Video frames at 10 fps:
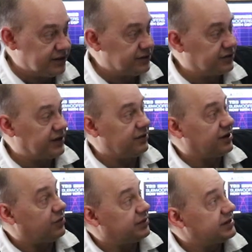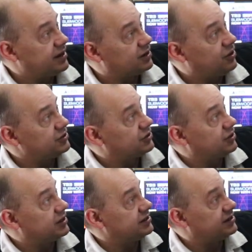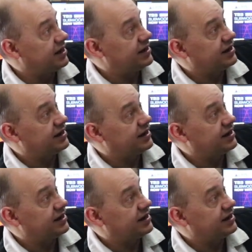So there we go. We take a closer look inside.